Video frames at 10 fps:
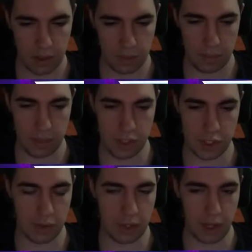
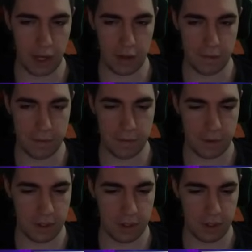Mr. Alioth.
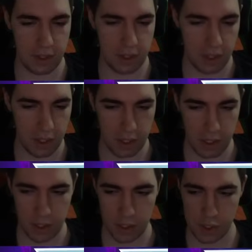
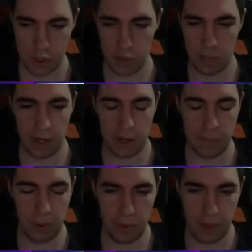Show my
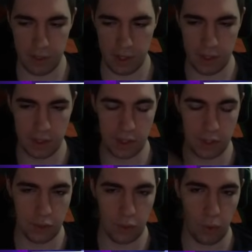opponent uh, the
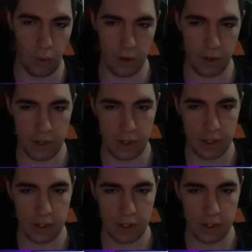door.